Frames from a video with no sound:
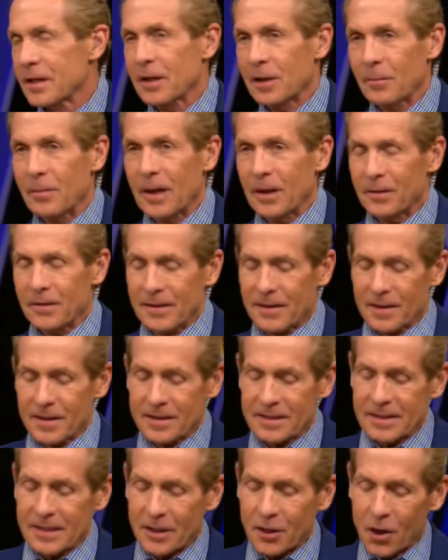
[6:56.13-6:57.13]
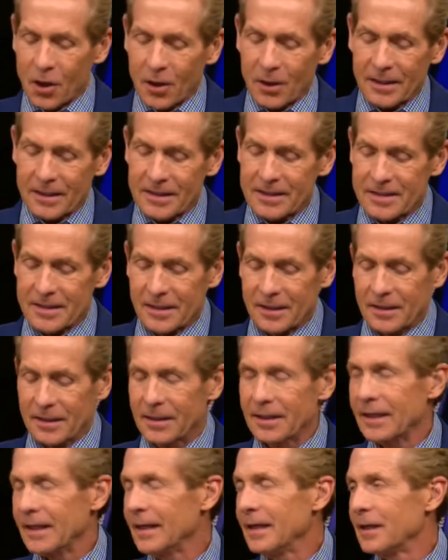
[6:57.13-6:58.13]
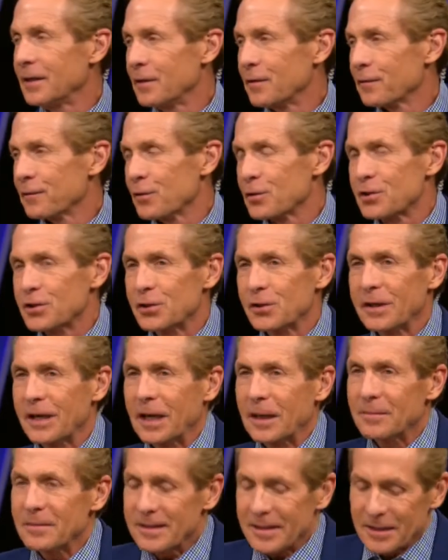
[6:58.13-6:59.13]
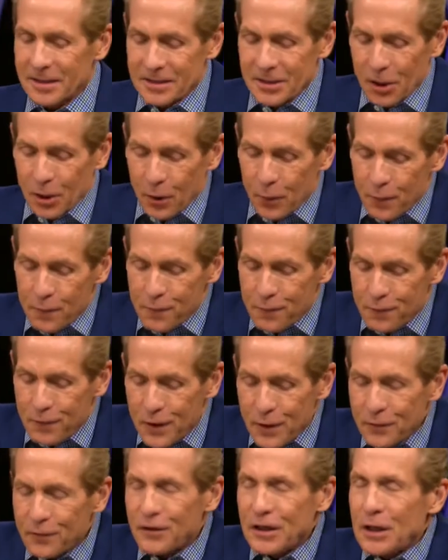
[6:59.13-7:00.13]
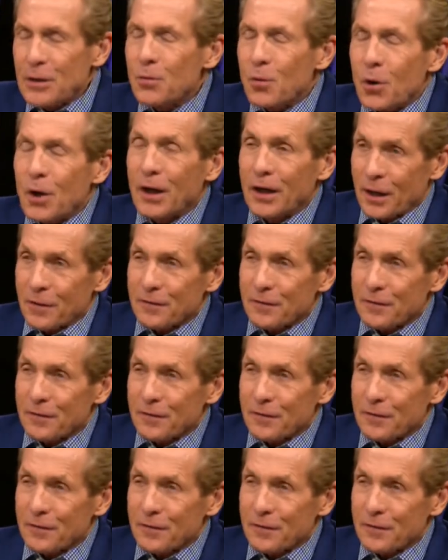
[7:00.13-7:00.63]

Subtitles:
about this that all he's done in the first 2 games is go 51 of